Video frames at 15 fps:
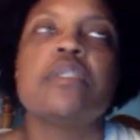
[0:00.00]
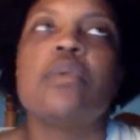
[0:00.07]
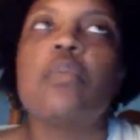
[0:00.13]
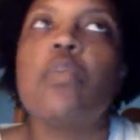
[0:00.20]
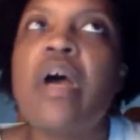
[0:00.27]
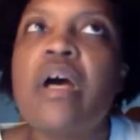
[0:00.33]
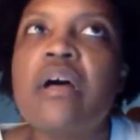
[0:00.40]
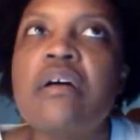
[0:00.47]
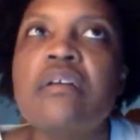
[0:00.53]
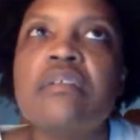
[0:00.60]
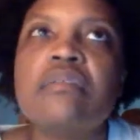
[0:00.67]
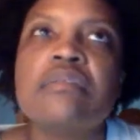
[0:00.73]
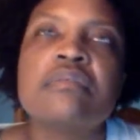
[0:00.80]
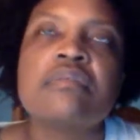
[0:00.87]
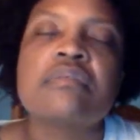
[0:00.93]

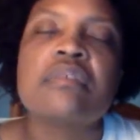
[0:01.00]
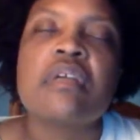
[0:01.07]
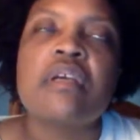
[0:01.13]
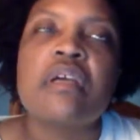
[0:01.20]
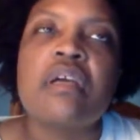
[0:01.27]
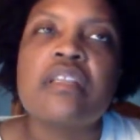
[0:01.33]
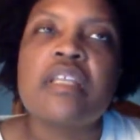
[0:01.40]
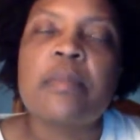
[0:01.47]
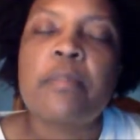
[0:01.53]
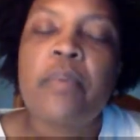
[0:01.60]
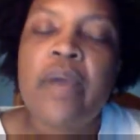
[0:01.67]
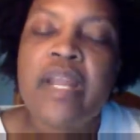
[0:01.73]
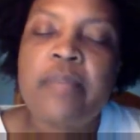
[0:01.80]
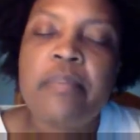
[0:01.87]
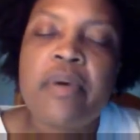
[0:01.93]
Well, the
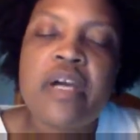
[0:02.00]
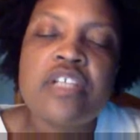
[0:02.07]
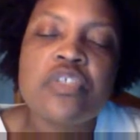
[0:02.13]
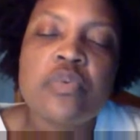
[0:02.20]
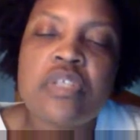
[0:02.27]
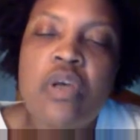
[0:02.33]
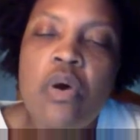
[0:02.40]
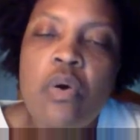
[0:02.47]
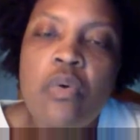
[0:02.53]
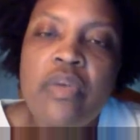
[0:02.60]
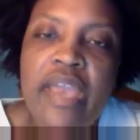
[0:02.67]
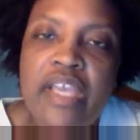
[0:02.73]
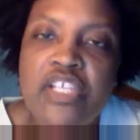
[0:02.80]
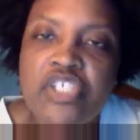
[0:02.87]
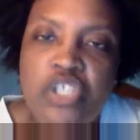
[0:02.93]
Brady Bunch was an
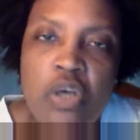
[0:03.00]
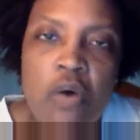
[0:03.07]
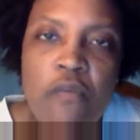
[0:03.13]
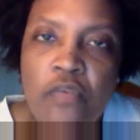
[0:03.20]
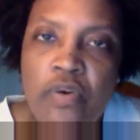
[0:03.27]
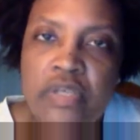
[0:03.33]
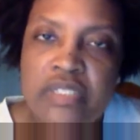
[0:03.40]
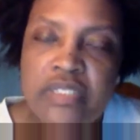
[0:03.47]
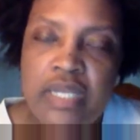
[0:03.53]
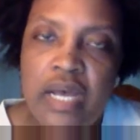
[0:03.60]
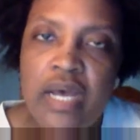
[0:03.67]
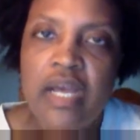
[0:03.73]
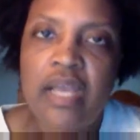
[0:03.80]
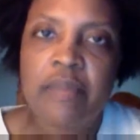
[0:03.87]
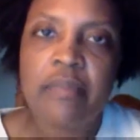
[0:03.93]
okay show for his
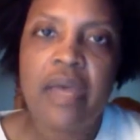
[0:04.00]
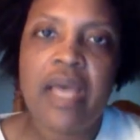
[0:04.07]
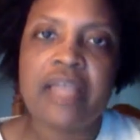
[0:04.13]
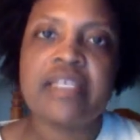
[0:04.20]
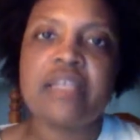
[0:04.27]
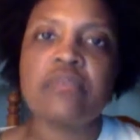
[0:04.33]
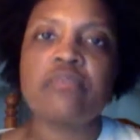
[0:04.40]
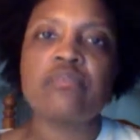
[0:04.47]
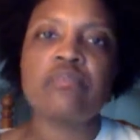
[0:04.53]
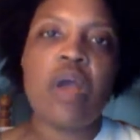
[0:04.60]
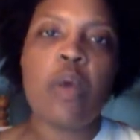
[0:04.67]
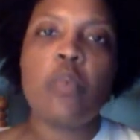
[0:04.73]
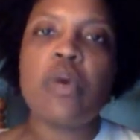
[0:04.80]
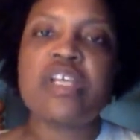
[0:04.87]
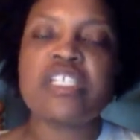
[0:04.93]
time. I
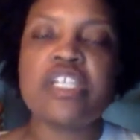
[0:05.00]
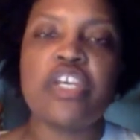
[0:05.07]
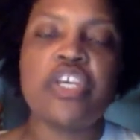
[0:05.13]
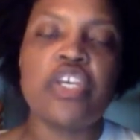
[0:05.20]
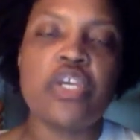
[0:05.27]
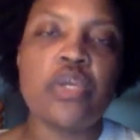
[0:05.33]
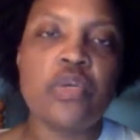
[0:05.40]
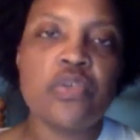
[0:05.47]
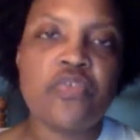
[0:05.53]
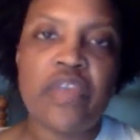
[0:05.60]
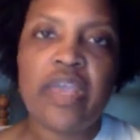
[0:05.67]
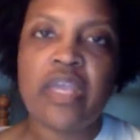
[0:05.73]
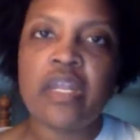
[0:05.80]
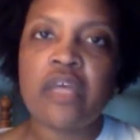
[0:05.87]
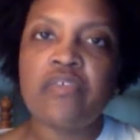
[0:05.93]
wasn't a huge
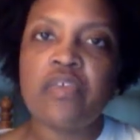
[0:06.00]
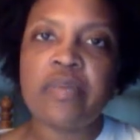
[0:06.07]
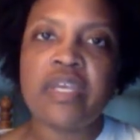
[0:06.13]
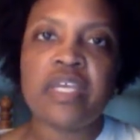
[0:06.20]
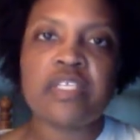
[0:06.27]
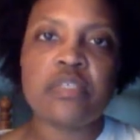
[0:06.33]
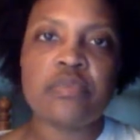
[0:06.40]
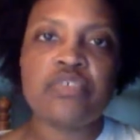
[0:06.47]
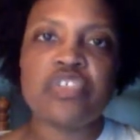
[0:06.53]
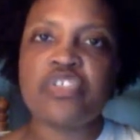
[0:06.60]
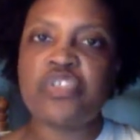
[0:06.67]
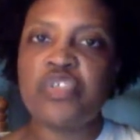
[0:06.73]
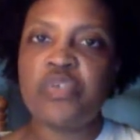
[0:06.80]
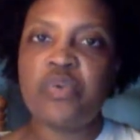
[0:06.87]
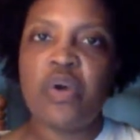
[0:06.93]
fan of it because it was
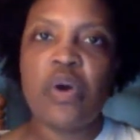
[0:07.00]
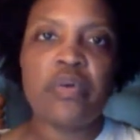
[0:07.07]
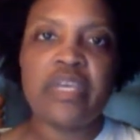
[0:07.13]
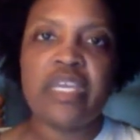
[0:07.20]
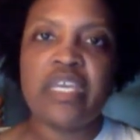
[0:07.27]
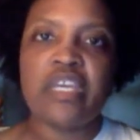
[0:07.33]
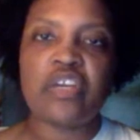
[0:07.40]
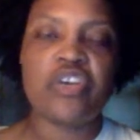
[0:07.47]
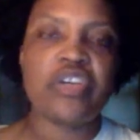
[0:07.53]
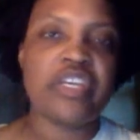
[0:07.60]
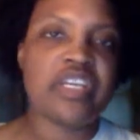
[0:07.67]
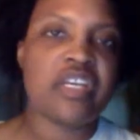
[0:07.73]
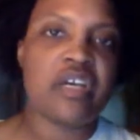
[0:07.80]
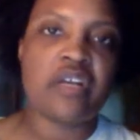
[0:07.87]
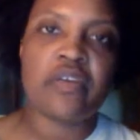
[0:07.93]
just too hokey and cookie
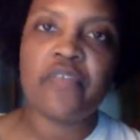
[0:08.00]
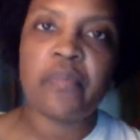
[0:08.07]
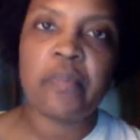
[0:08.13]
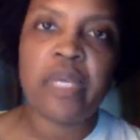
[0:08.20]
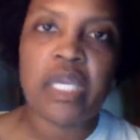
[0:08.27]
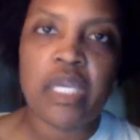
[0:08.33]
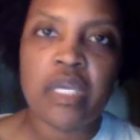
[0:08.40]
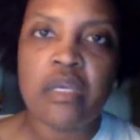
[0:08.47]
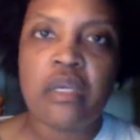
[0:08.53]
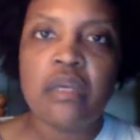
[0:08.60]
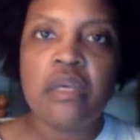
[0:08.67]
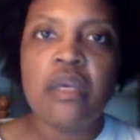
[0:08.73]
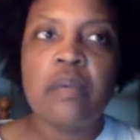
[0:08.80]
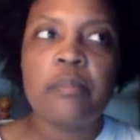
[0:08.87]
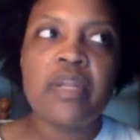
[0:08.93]
cutter for me.
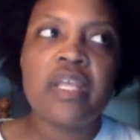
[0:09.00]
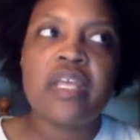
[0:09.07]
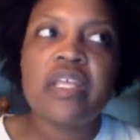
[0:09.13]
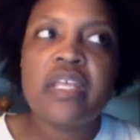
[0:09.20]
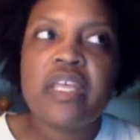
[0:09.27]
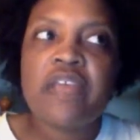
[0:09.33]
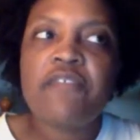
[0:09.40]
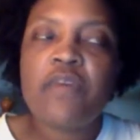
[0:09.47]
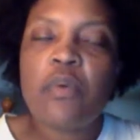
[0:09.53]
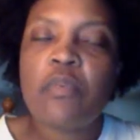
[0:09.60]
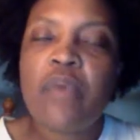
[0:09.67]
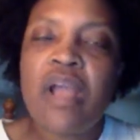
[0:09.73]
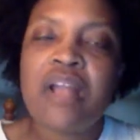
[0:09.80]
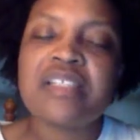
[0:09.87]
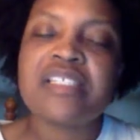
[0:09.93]
But if
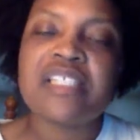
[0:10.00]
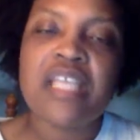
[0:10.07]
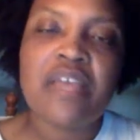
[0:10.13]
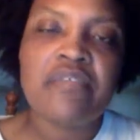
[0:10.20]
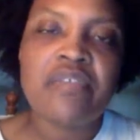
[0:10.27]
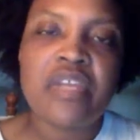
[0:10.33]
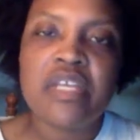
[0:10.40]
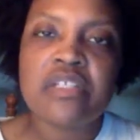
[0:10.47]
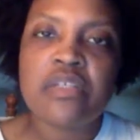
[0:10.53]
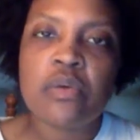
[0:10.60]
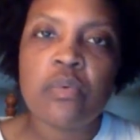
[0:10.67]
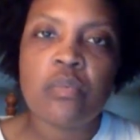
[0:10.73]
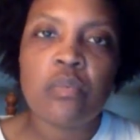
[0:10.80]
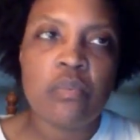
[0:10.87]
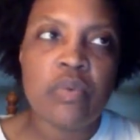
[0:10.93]
around the 70s
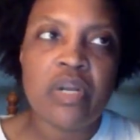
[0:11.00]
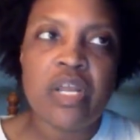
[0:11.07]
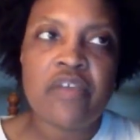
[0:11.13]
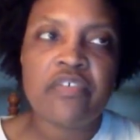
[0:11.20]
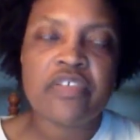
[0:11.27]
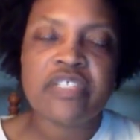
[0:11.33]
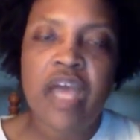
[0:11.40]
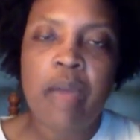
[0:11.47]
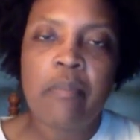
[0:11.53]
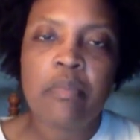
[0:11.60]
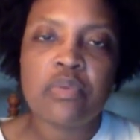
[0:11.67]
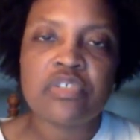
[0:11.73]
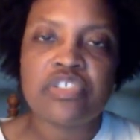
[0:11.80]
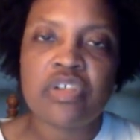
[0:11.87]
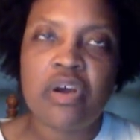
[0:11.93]
or whatever time it
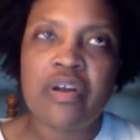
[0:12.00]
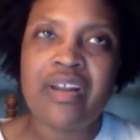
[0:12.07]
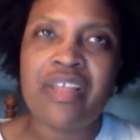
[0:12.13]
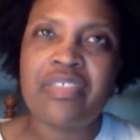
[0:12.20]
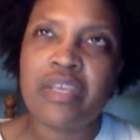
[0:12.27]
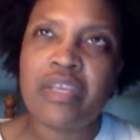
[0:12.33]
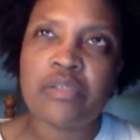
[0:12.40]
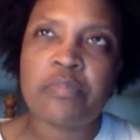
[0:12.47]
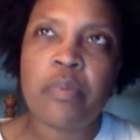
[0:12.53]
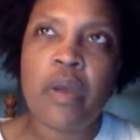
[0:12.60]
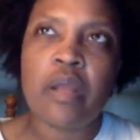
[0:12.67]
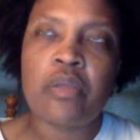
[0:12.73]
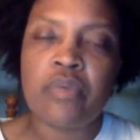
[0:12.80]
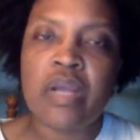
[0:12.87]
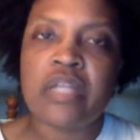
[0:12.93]
was started, I think it was
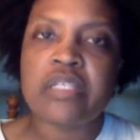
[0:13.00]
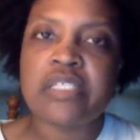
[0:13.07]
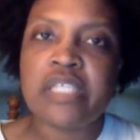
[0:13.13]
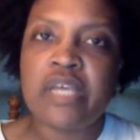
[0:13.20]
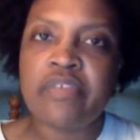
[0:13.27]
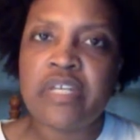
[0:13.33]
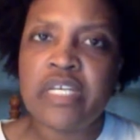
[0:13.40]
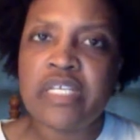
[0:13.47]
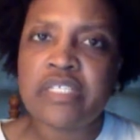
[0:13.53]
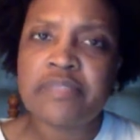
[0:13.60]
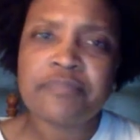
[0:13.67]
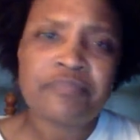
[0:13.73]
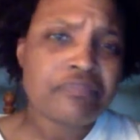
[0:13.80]
probably around the 70s,